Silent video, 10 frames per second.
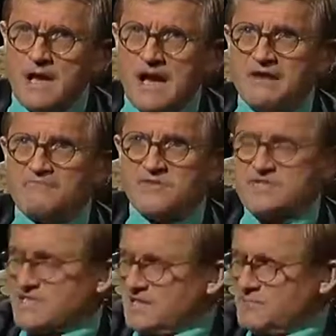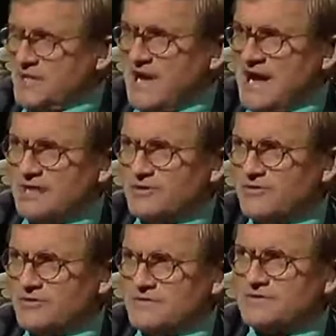I visit, but I
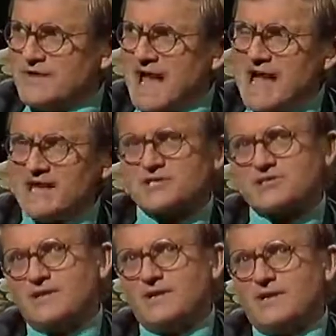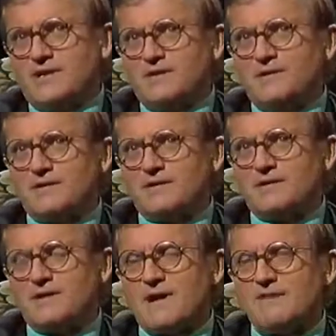could actually,
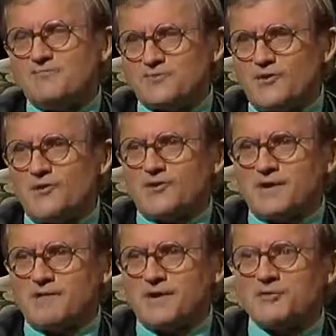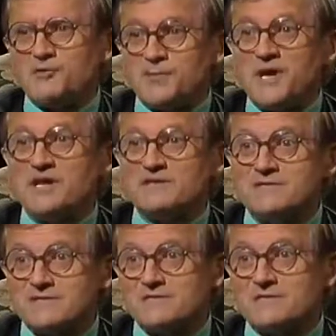I've thought now I could
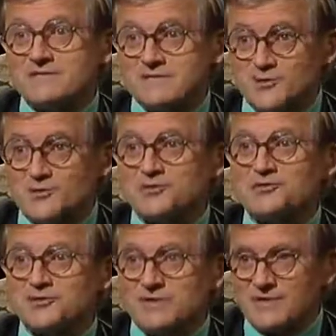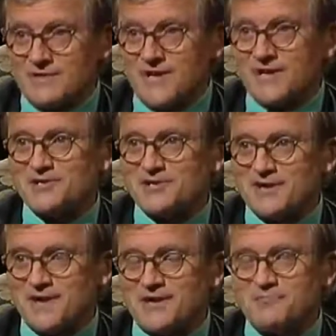paint Yorkshire, actually,
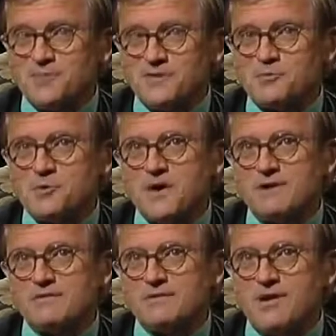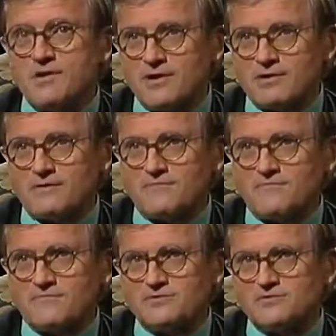again. I've been away long enough
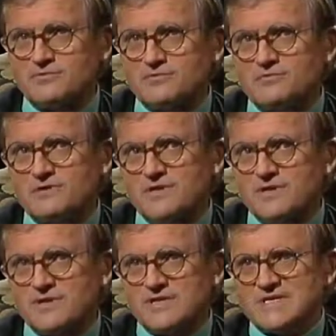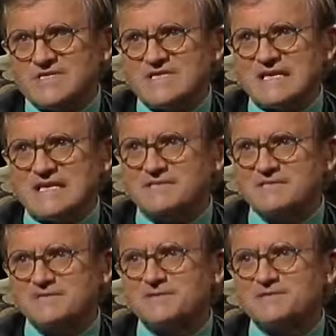to see it
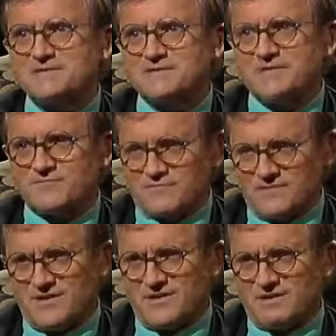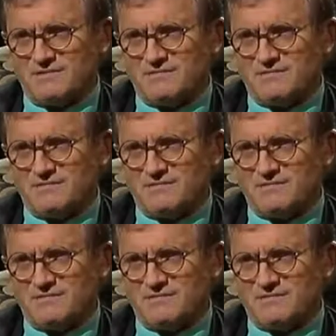a little differently,